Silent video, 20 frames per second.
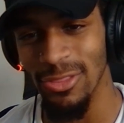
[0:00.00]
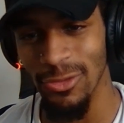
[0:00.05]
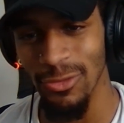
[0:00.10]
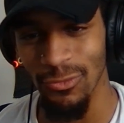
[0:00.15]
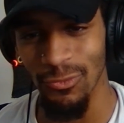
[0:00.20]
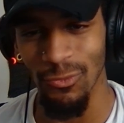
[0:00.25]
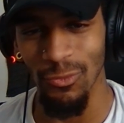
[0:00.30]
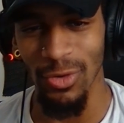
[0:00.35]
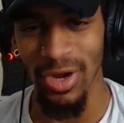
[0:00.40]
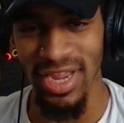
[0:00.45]
the
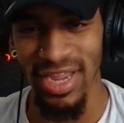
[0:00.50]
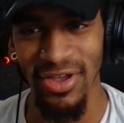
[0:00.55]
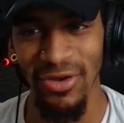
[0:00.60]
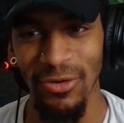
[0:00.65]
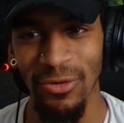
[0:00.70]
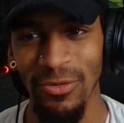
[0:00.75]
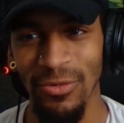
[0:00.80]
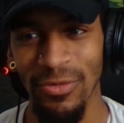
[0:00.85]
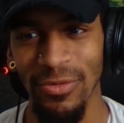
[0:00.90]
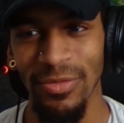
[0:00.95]

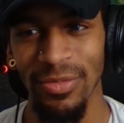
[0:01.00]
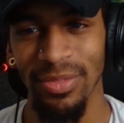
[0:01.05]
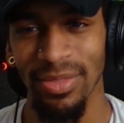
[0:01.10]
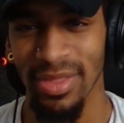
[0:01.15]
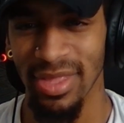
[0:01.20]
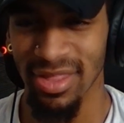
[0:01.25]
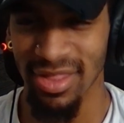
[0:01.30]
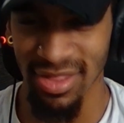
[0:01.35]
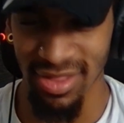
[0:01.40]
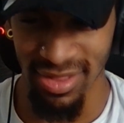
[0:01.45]
real.
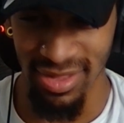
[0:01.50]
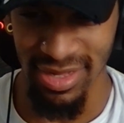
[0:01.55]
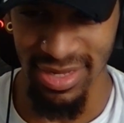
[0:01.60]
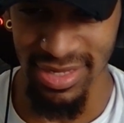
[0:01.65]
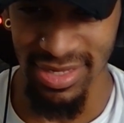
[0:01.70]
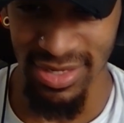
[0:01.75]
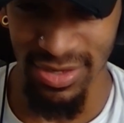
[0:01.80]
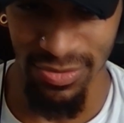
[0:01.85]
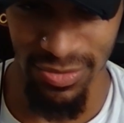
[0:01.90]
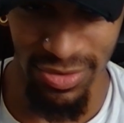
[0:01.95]
This is
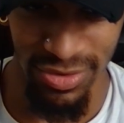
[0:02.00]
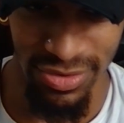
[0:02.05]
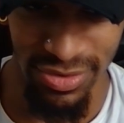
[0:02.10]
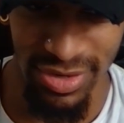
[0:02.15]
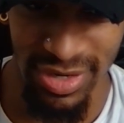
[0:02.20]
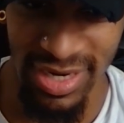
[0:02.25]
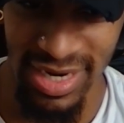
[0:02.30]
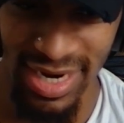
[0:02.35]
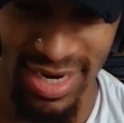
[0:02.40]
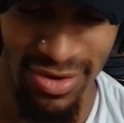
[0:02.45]
Disney World,
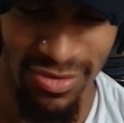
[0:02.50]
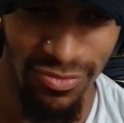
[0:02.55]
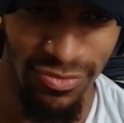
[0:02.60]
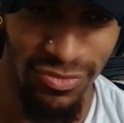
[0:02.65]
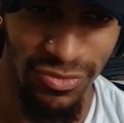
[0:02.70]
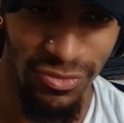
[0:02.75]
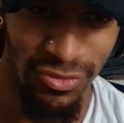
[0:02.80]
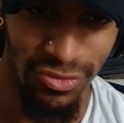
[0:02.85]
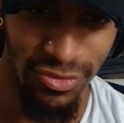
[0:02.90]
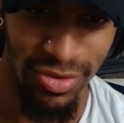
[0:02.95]
right? I don't
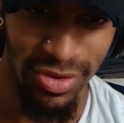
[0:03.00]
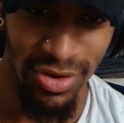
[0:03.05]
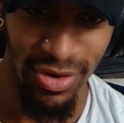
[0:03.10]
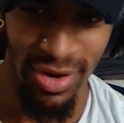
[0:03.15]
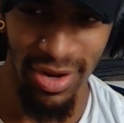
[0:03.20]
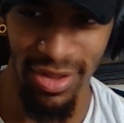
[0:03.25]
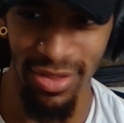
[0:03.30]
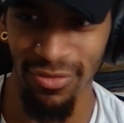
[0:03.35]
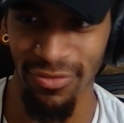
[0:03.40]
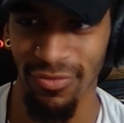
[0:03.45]
truly know
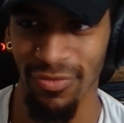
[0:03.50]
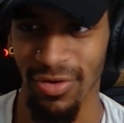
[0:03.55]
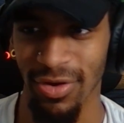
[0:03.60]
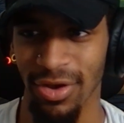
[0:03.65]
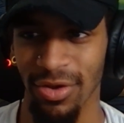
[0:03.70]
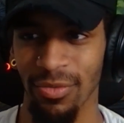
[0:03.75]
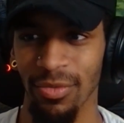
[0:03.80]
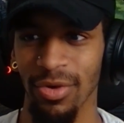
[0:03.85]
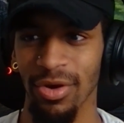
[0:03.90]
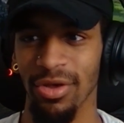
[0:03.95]
how this
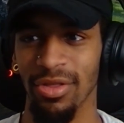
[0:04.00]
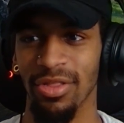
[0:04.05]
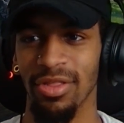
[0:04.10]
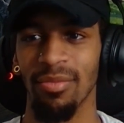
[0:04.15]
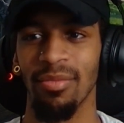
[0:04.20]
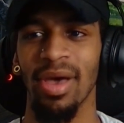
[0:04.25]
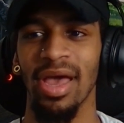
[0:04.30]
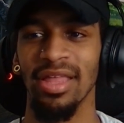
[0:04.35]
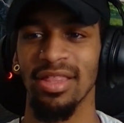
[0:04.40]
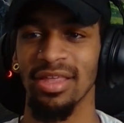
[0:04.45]
fucking works. The
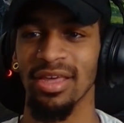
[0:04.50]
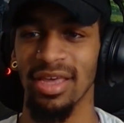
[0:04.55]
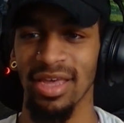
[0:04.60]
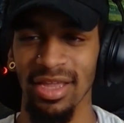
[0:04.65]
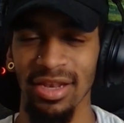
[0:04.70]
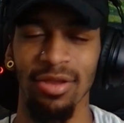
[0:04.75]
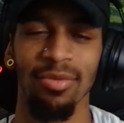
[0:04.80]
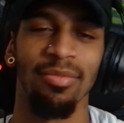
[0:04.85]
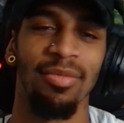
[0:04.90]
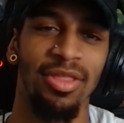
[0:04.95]
Magic
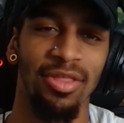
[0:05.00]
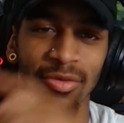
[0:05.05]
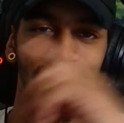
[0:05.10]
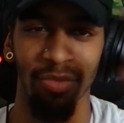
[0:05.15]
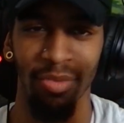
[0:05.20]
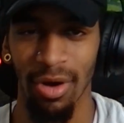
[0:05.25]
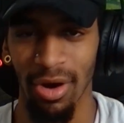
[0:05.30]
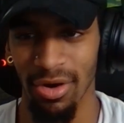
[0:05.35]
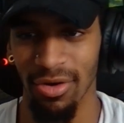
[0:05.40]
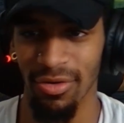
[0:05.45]
Kingdom is a
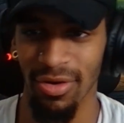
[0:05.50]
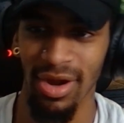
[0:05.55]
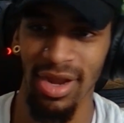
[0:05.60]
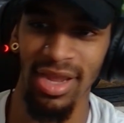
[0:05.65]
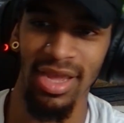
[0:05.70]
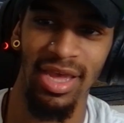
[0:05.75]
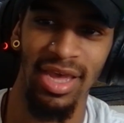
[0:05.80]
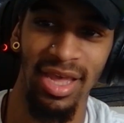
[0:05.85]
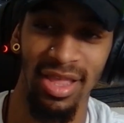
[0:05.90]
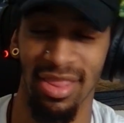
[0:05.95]
part, right?
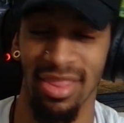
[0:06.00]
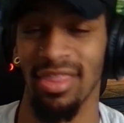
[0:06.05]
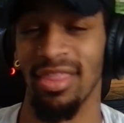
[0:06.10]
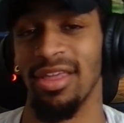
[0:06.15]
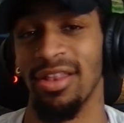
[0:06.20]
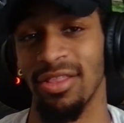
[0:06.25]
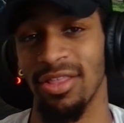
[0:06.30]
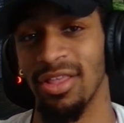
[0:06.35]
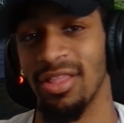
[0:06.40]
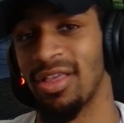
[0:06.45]
It's
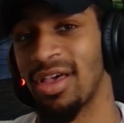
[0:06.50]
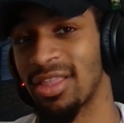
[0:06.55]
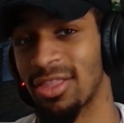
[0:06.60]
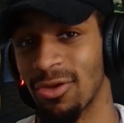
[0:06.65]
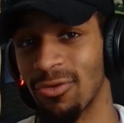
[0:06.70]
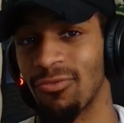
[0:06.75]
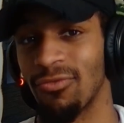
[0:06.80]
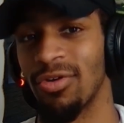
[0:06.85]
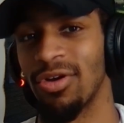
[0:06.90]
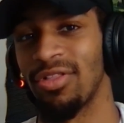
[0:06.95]
literally like the
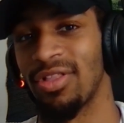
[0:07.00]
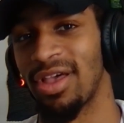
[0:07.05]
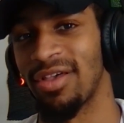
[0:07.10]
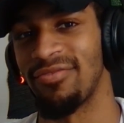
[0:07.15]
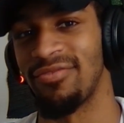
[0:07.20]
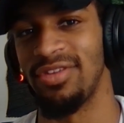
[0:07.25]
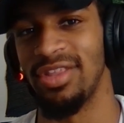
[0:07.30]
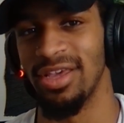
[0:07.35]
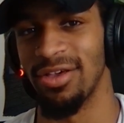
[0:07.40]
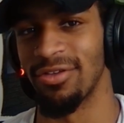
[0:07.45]
real
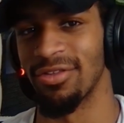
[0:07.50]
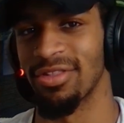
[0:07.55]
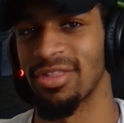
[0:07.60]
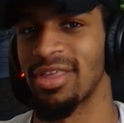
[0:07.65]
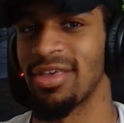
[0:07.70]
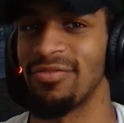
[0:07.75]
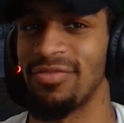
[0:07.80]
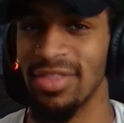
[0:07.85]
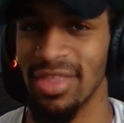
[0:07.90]
life DLC of